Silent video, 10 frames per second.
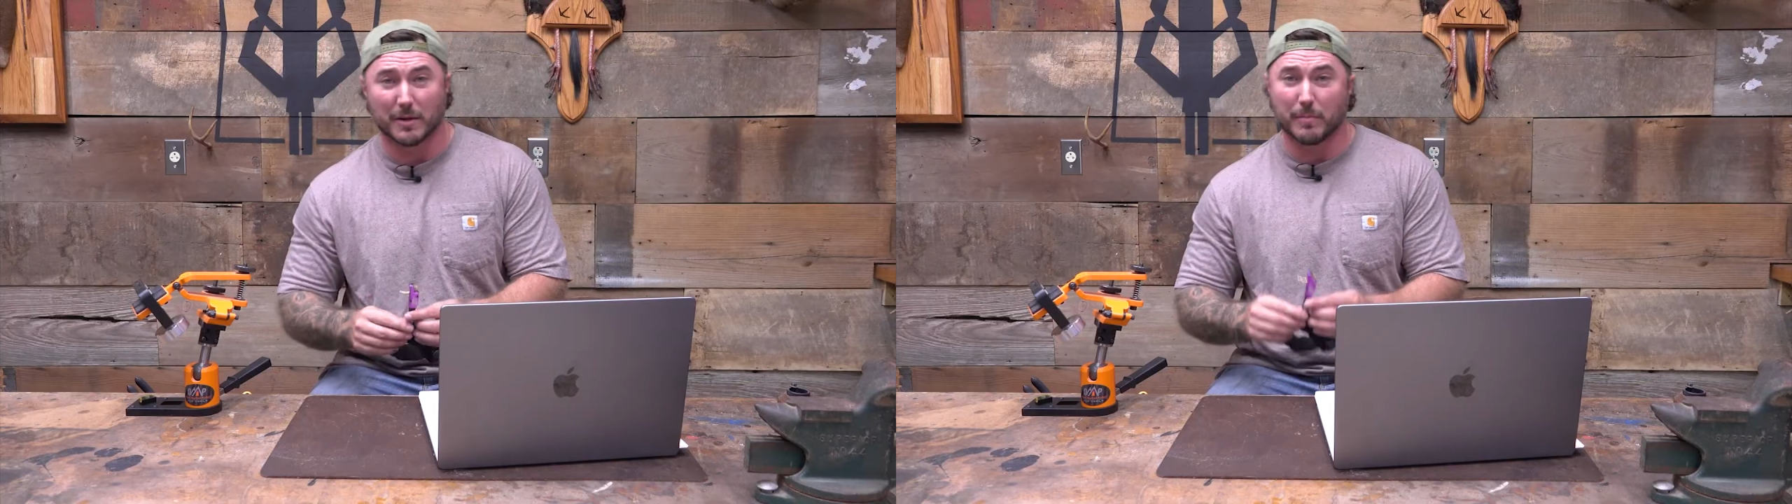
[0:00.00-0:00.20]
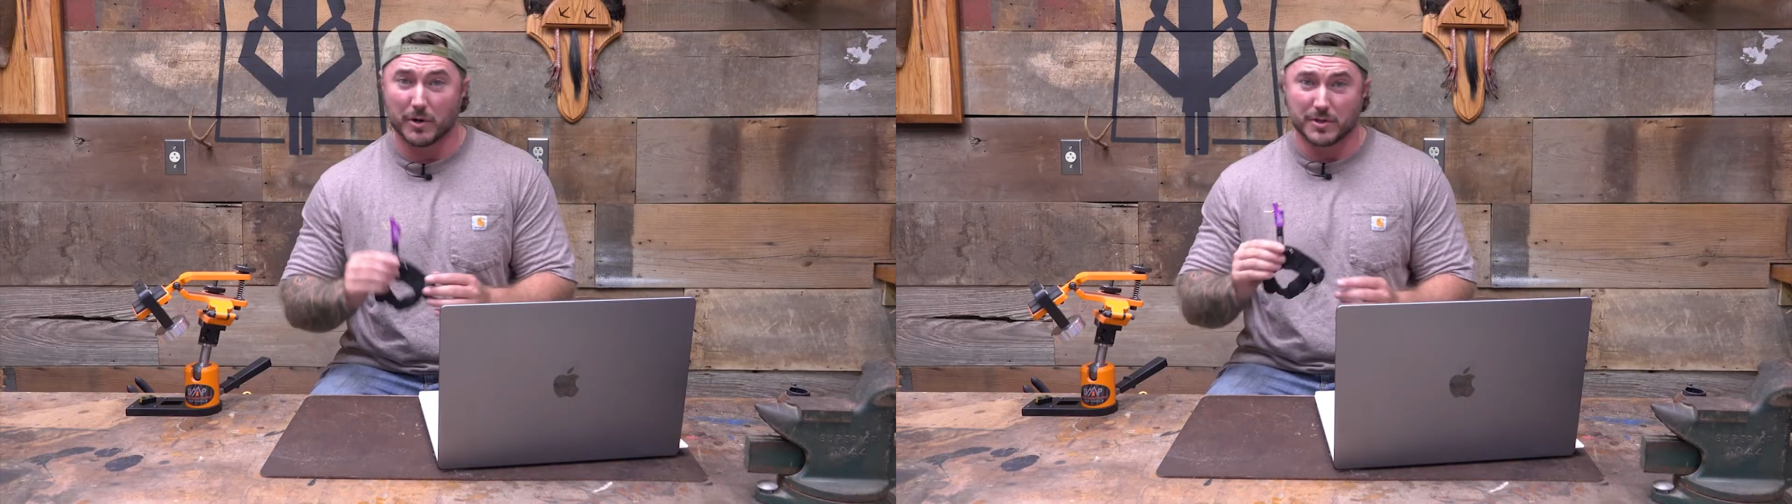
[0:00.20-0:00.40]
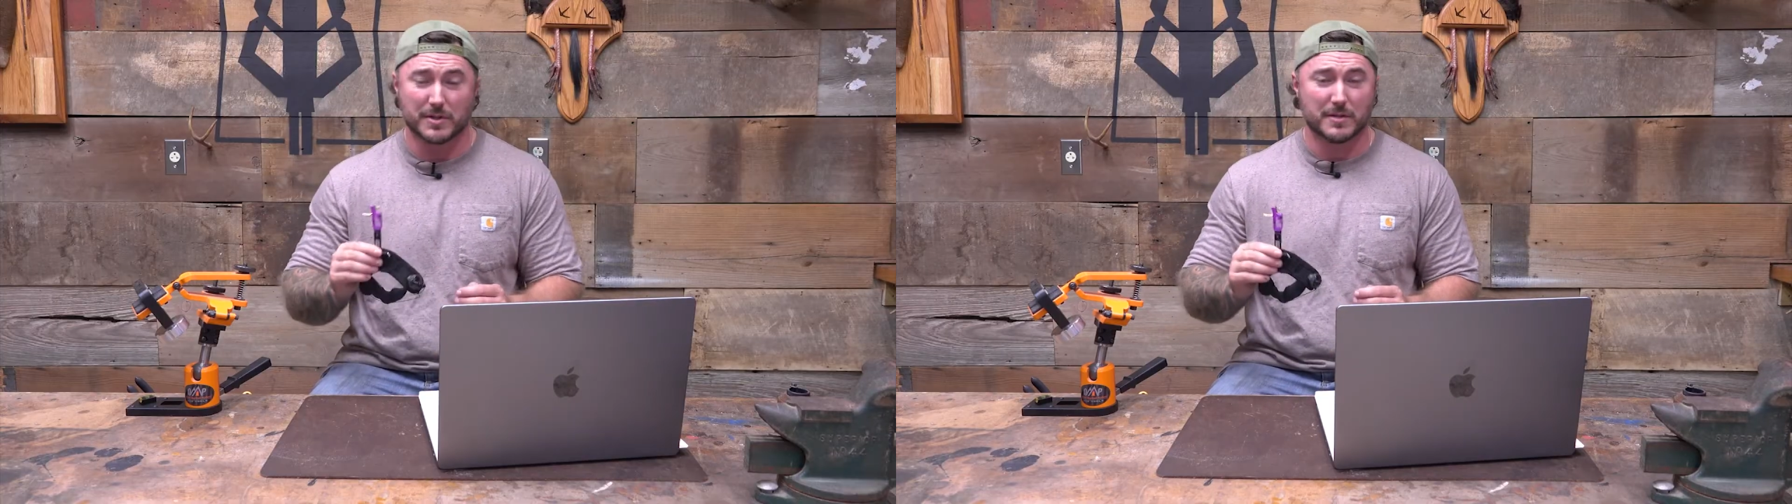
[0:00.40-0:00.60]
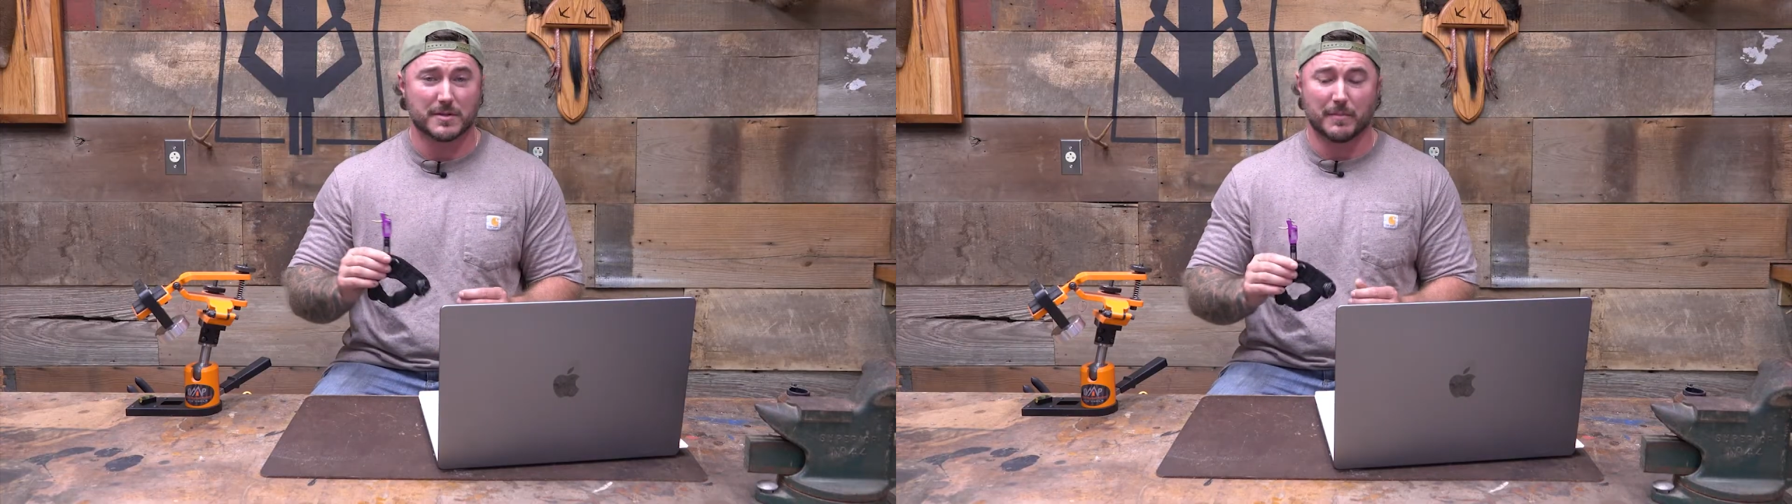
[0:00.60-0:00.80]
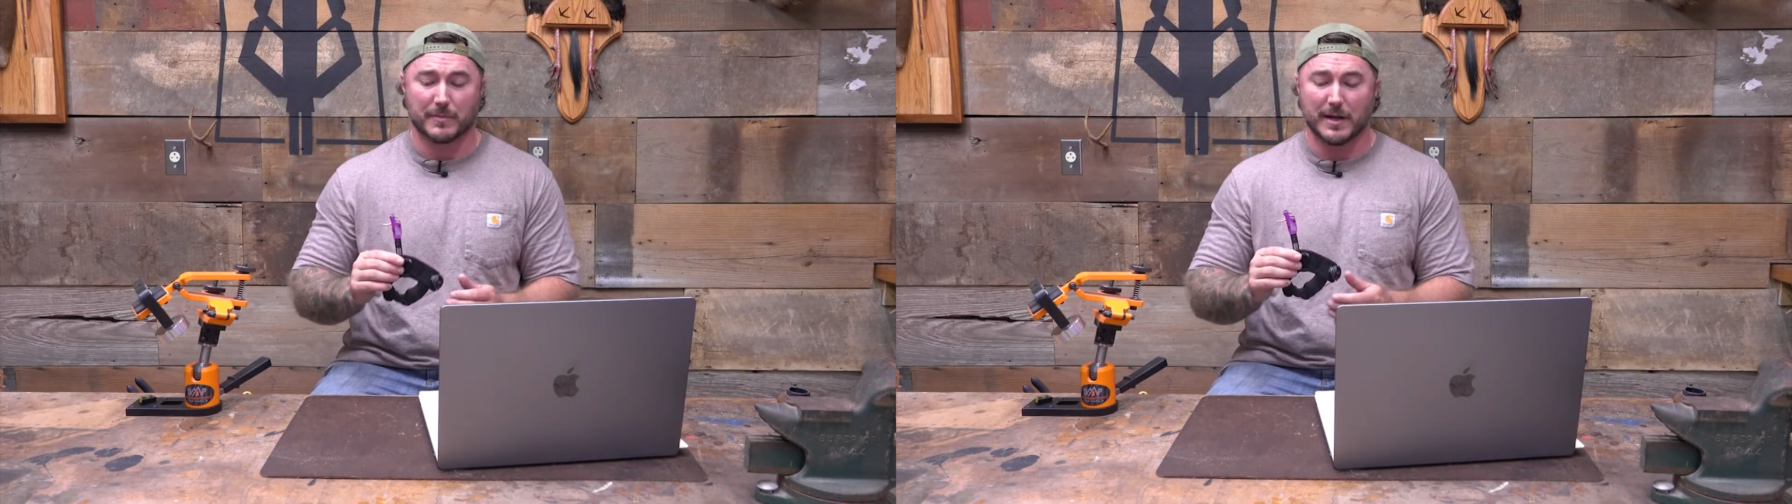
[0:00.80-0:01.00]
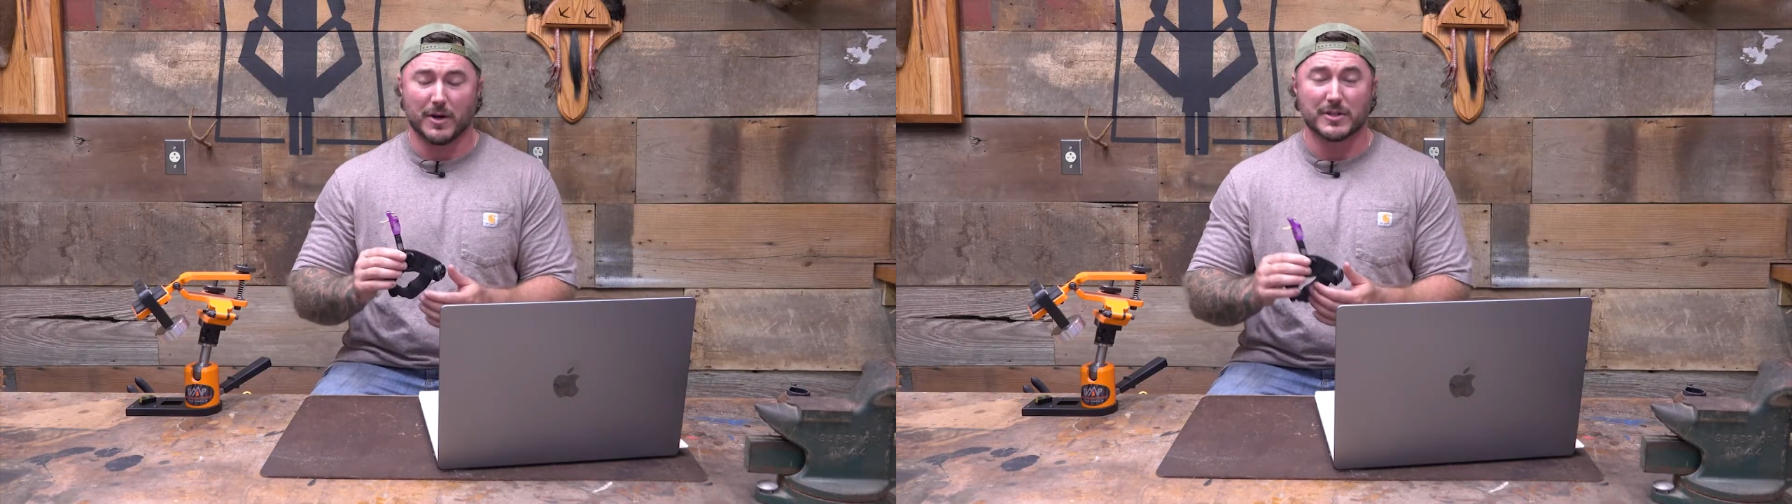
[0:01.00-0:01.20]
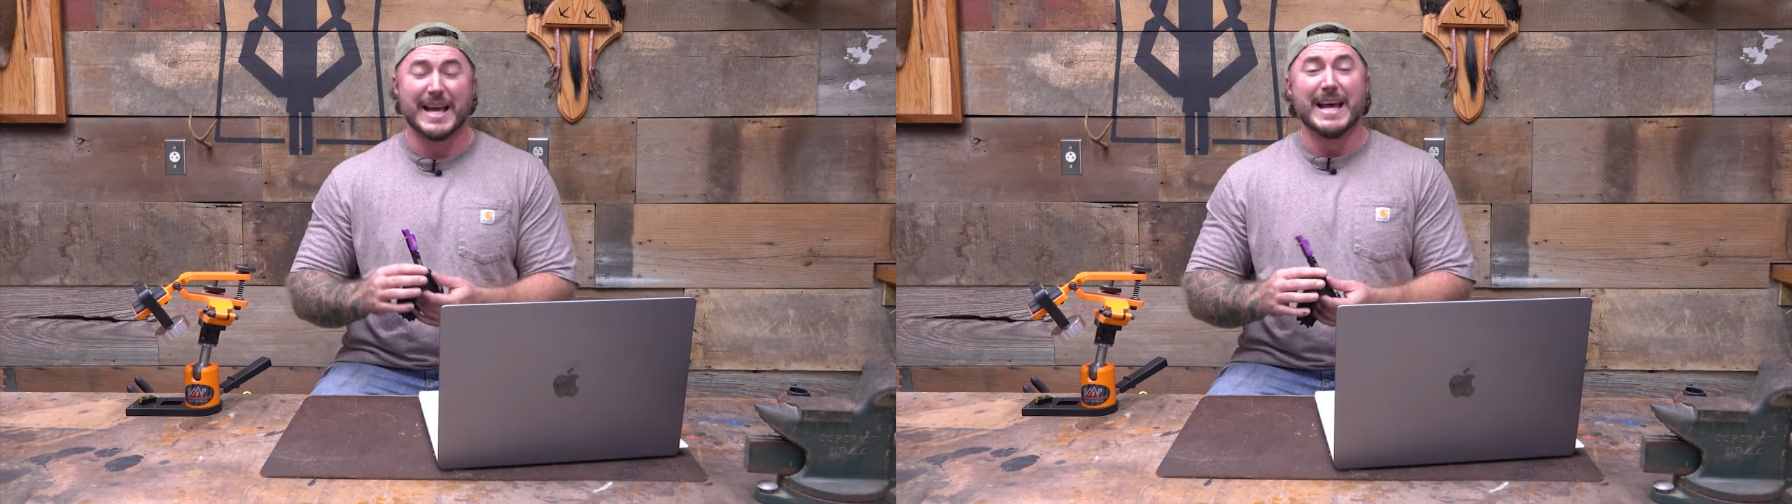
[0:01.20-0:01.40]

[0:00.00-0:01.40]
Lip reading: there purchasing something else.